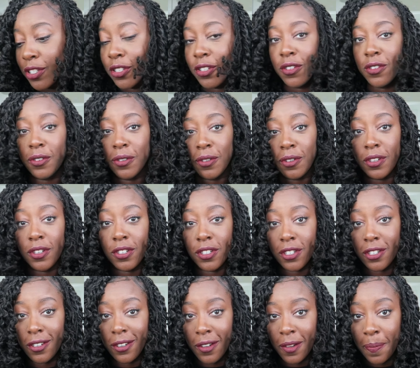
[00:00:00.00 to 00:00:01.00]
to
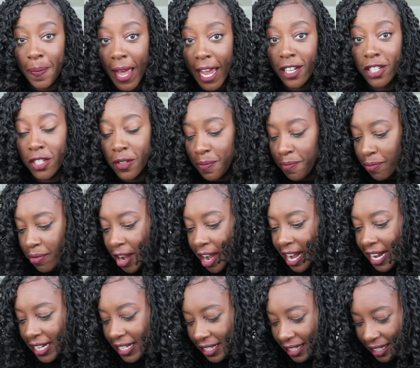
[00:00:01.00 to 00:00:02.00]
do passion
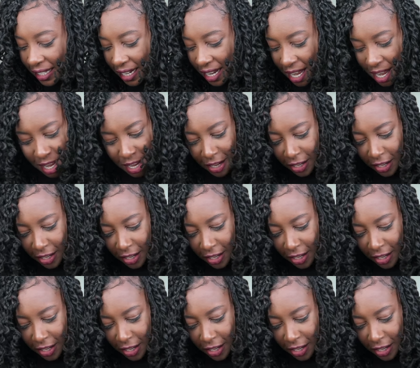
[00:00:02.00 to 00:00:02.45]
braids,